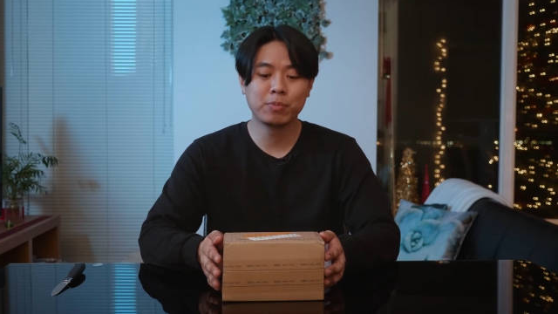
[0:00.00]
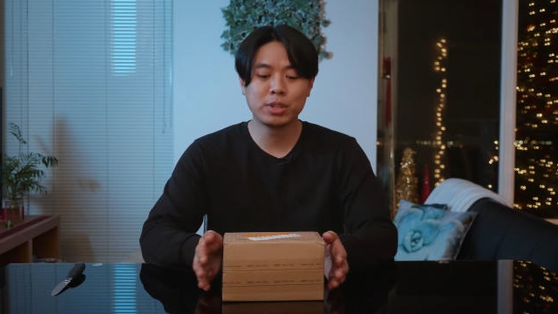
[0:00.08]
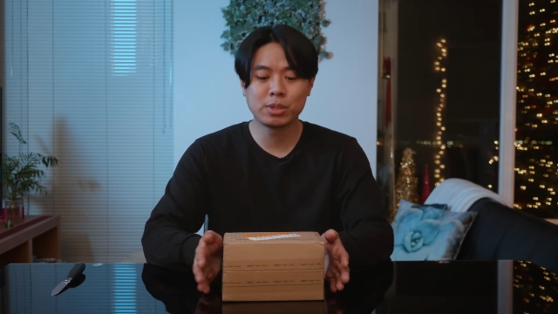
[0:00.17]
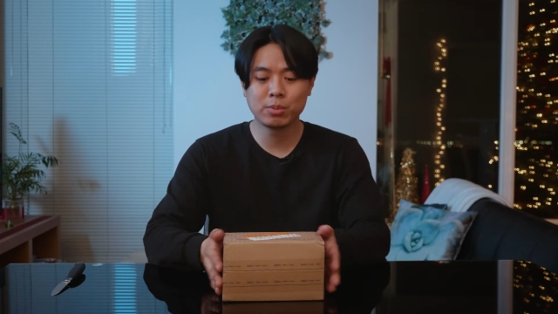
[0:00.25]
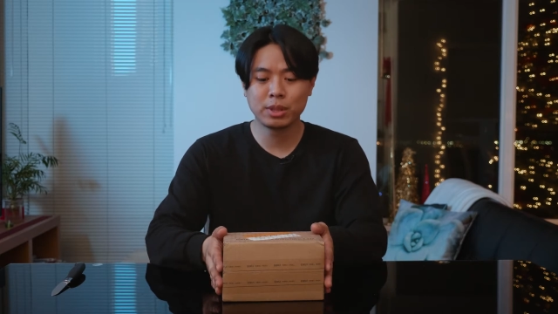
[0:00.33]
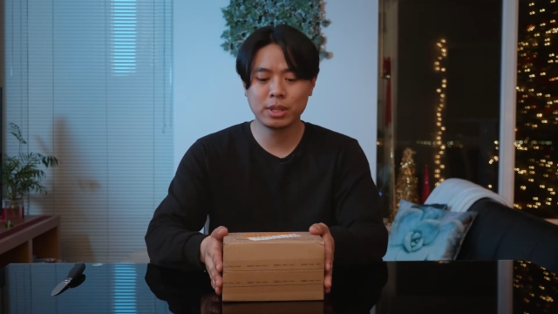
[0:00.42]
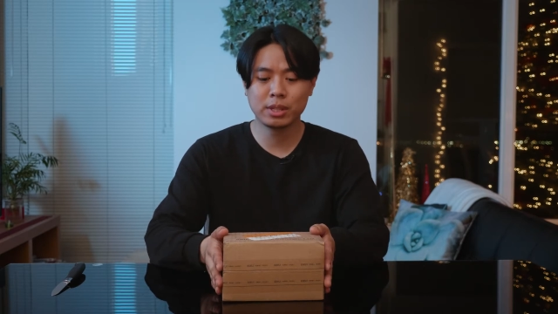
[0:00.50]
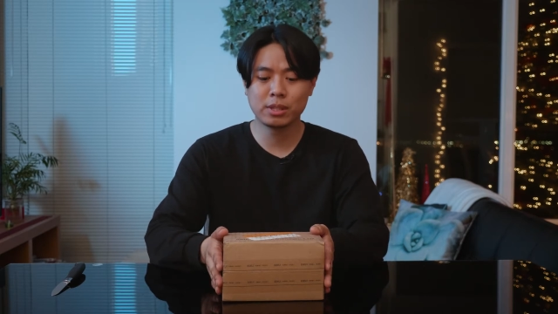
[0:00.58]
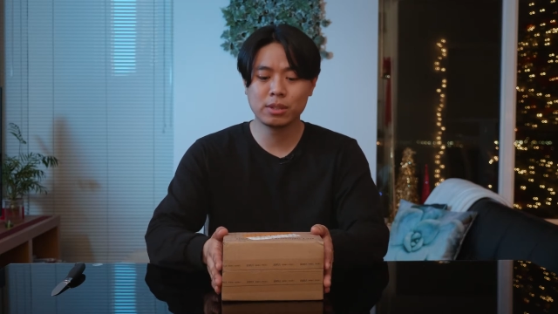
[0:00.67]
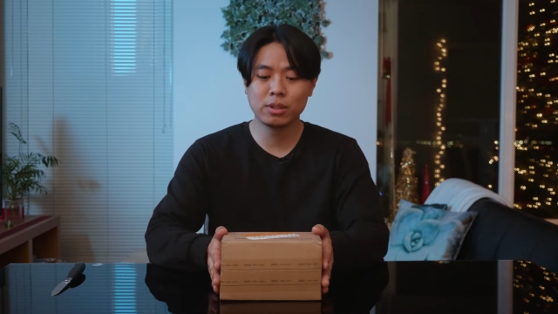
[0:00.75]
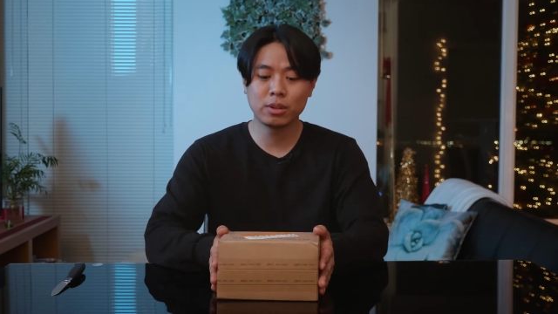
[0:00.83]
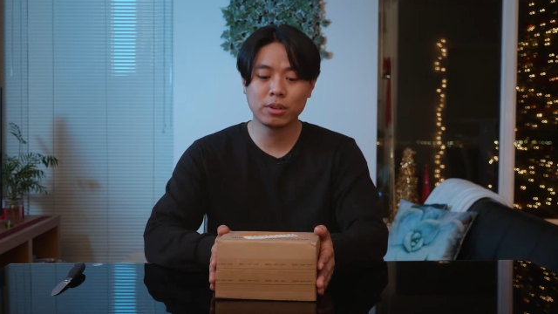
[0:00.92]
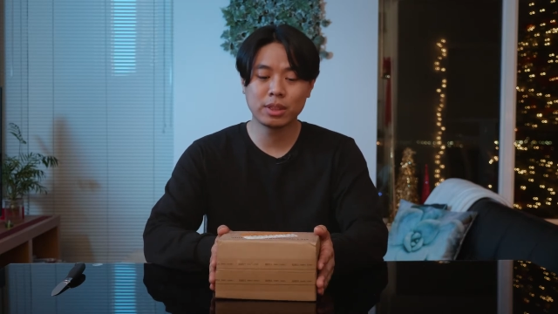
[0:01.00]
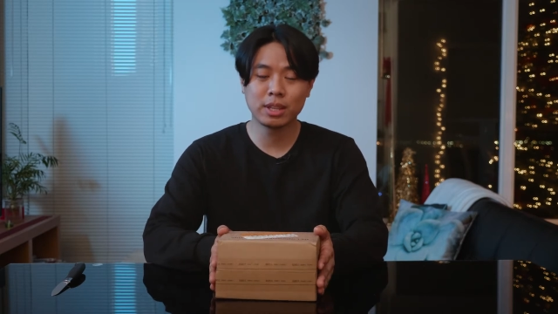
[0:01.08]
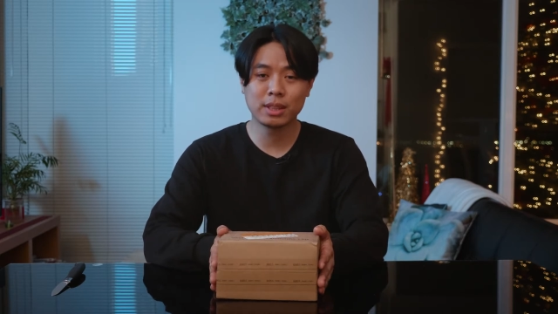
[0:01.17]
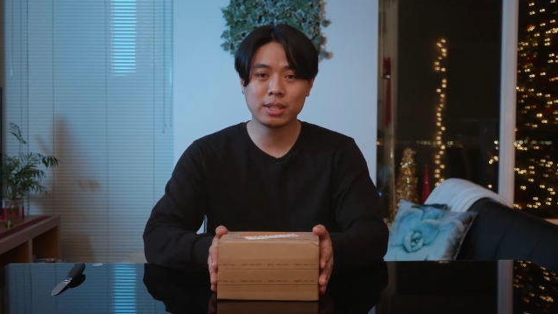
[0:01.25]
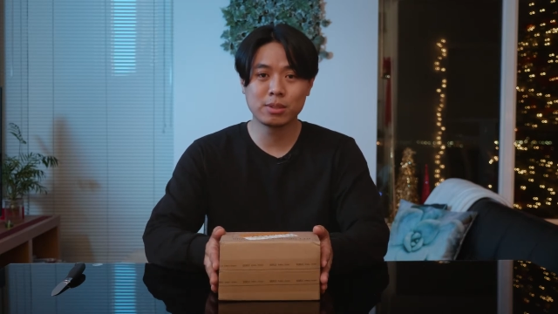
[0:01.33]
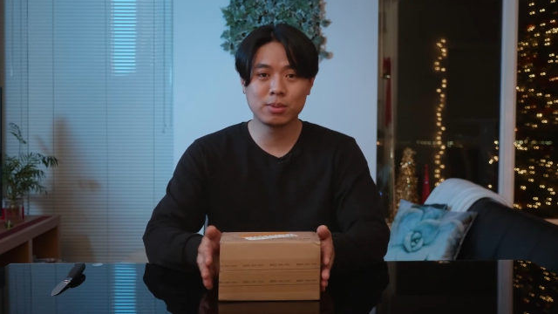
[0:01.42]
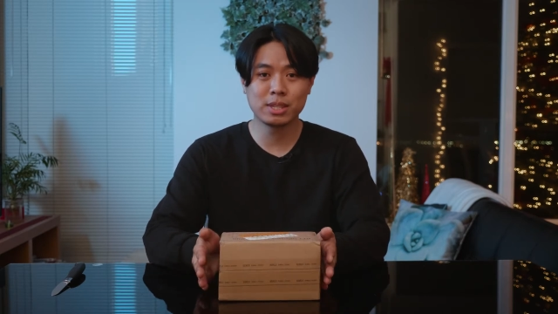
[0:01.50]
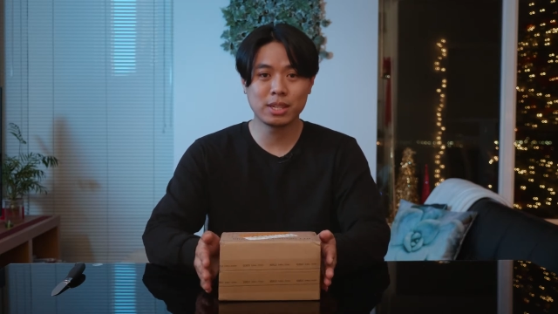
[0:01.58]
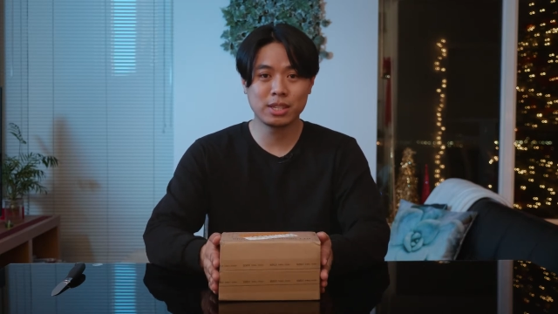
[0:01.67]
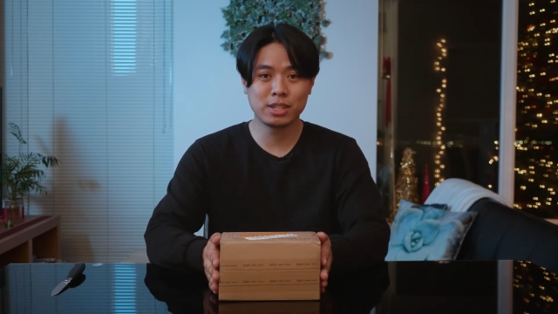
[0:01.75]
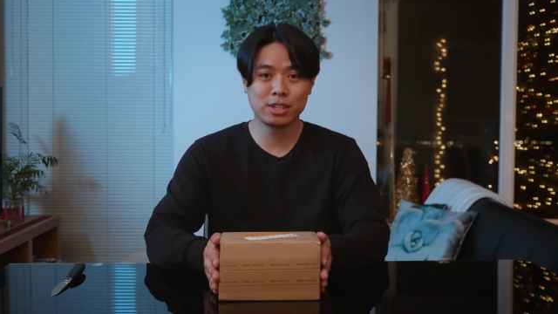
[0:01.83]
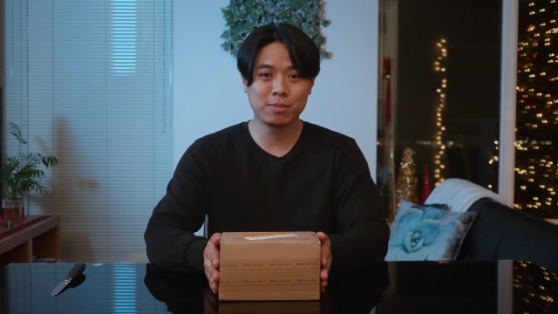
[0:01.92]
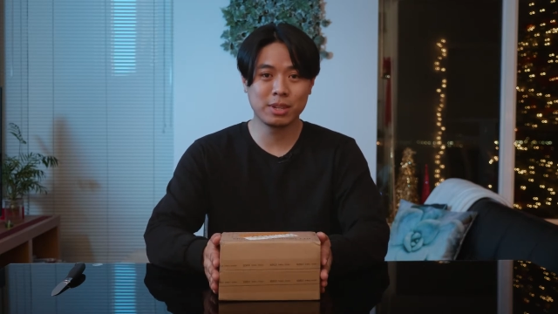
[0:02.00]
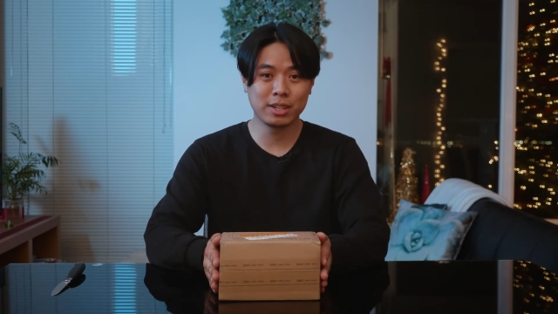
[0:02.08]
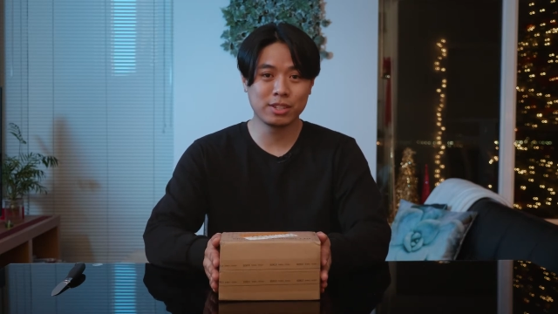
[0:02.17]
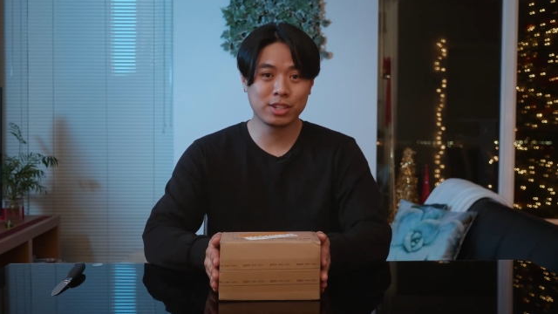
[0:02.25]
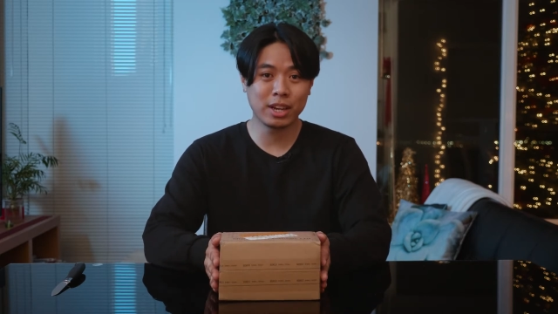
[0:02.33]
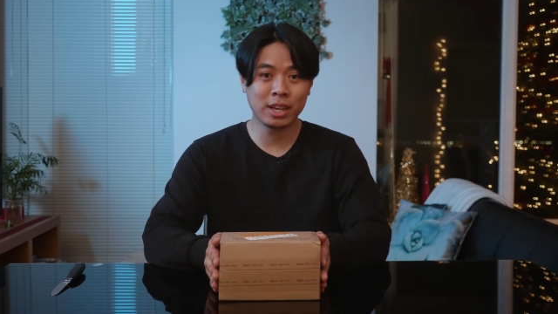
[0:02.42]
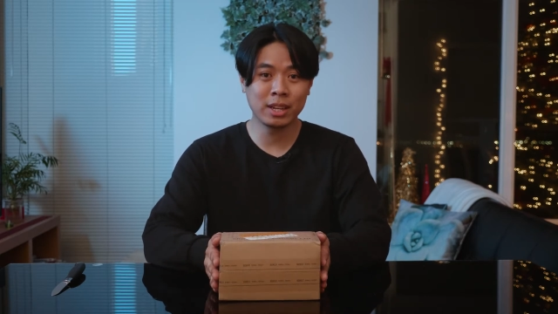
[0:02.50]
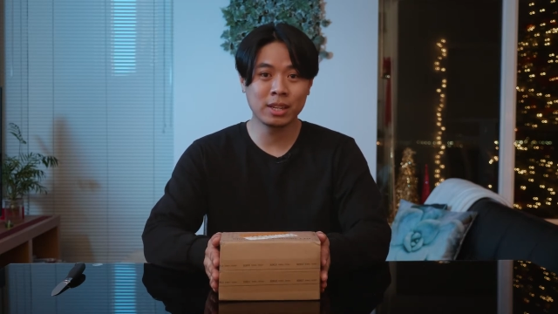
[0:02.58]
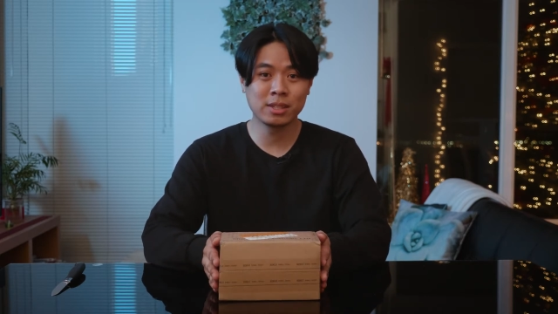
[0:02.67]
Just one thing to note that this was actually shipped out of China,